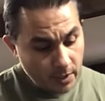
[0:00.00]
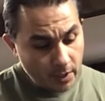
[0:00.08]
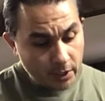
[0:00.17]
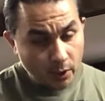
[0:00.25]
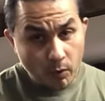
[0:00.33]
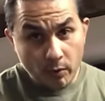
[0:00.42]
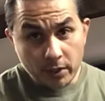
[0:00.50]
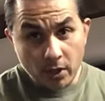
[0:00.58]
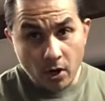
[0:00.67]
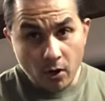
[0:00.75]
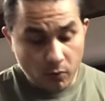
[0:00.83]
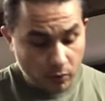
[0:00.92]
the one with the
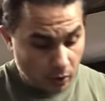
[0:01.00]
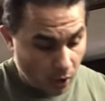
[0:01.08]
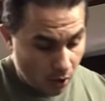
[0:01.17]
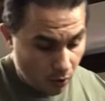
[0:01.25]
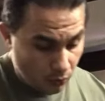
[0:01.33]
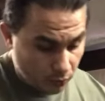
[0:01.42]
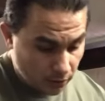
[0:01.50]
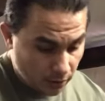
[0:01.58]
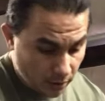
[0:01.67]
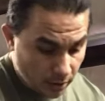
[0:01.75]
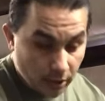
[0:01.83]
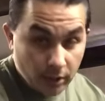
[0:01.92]
hole goes
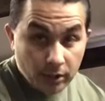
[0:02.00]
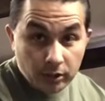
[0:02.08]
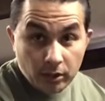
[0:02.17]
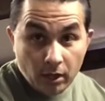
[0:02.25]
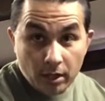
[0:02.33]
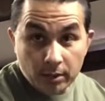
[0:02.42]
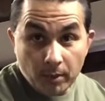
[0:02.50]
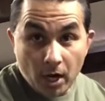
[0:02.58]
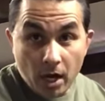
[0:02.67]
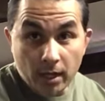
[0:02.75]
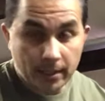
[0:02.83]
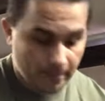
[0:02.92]
on the
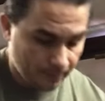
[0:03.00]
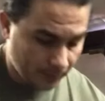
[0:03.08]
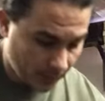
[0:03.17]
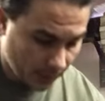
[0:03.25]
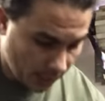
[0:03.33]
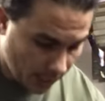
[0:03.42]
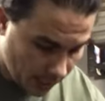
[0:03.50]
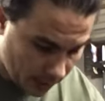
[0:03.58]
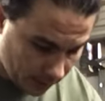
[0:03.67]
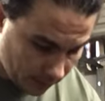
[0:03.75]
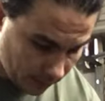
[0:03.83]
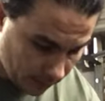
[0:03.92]
block, and
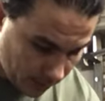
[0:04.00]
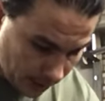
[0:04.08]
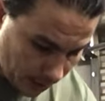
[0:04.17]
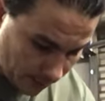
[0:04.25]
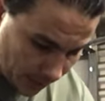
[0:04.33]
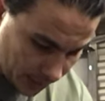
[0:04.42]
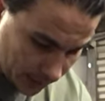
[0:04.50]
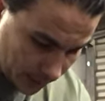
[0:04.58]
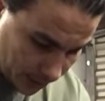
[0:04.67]
it basically